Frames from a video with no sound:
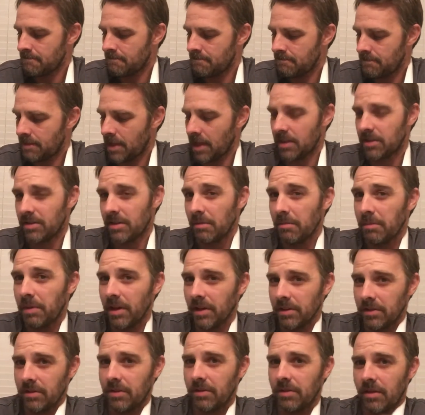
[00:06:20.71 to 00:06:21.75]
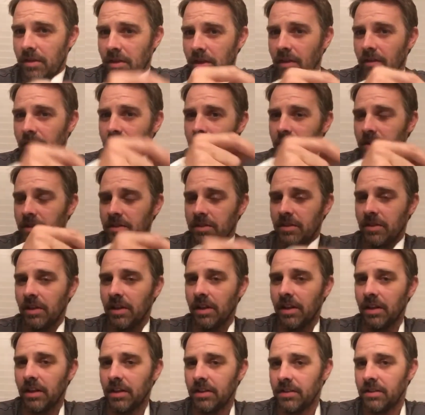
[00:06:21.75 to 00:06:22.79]
That's the best thing for the
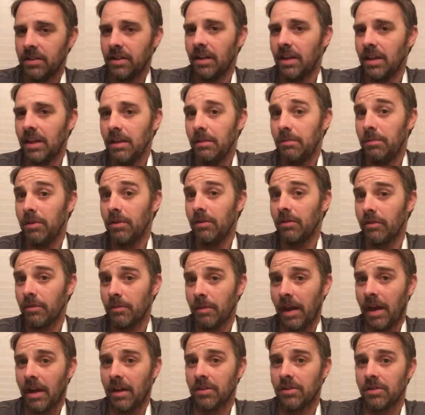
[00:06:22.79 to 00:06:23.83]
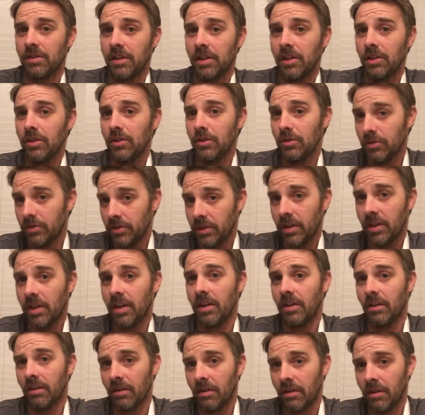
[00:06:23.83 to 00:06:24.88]
sling, is to keep you from actually using
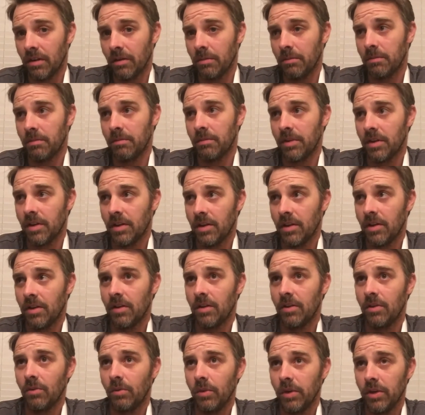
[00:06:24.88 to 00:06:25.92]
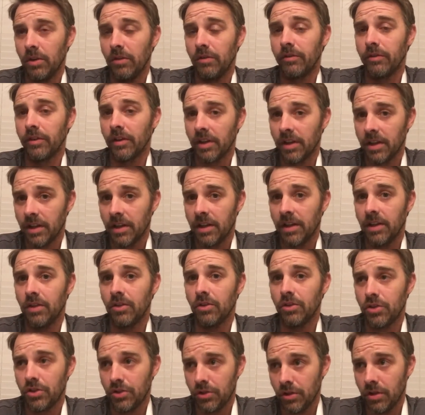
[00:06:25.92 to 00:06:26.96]
the arm when you forget and you
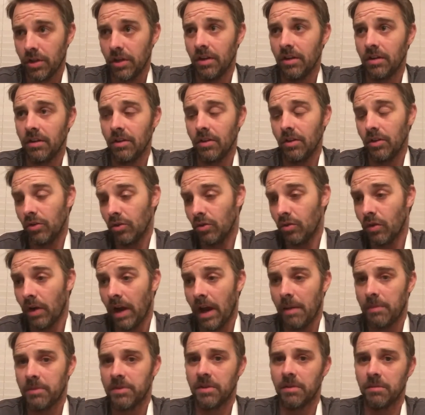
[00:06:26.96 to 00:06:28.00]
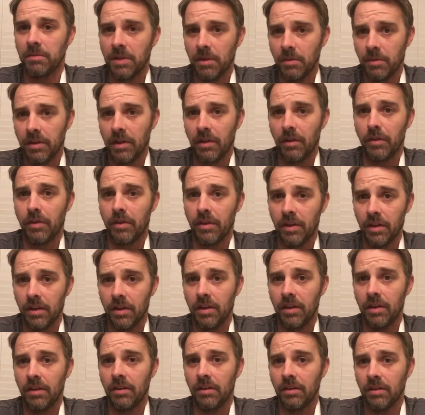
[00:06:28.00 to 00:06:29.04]
shouldn't, and you grab something without
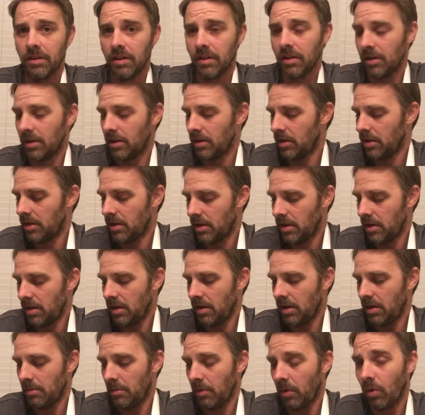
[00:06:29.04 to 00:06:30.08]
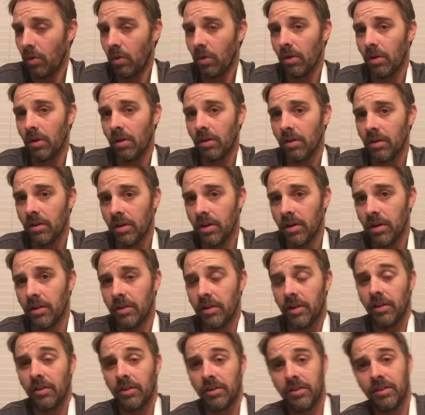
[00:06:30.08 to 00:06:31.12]
thinking. The
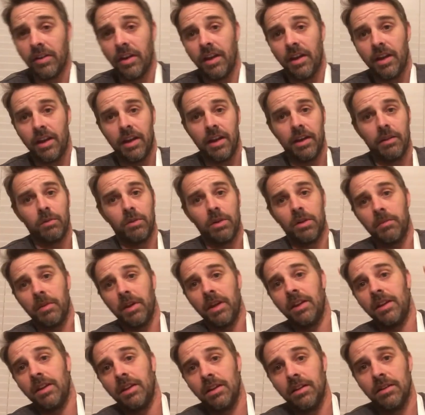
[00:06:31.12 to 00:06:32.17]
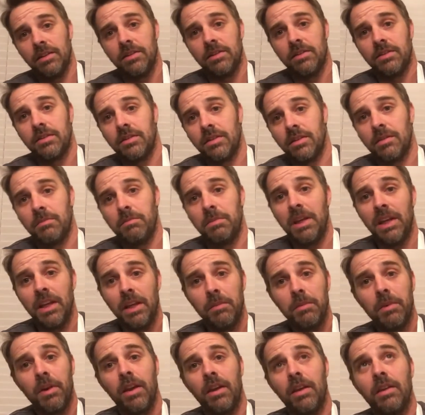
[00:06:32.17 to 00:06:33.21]
other day I had one of my kids' piggy
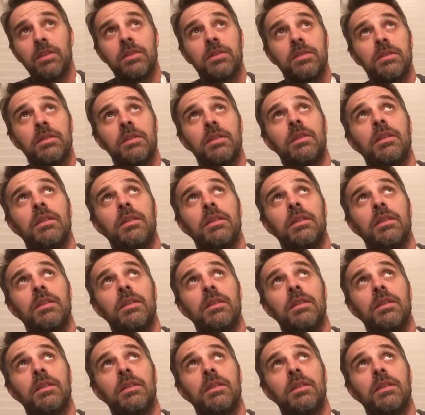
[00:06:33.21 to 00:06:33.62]
banks,